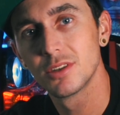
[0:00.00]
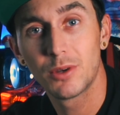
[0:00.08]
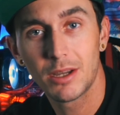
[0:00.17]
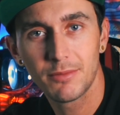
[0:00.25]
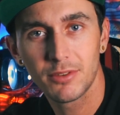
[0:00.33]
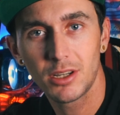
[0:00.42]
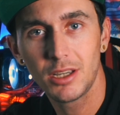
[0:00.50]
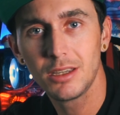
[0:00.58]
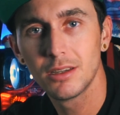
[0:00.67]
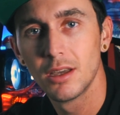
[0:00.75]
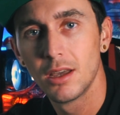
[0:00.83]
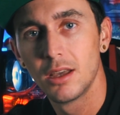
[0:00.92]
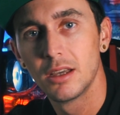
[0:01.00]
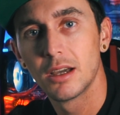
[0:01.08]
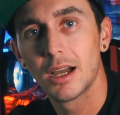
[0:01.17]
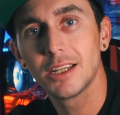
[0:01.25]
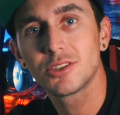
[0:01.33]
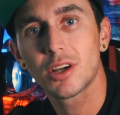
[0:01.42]
When I'm flying,
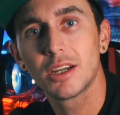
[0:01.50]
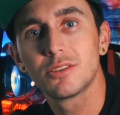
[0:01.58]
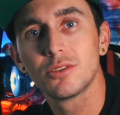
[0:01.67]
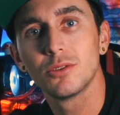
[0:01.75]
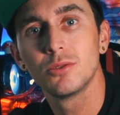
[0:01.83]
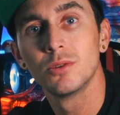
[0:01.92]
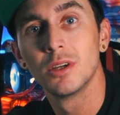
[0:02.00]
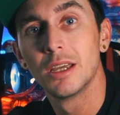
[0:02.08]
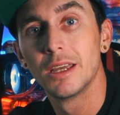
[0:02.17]
I try to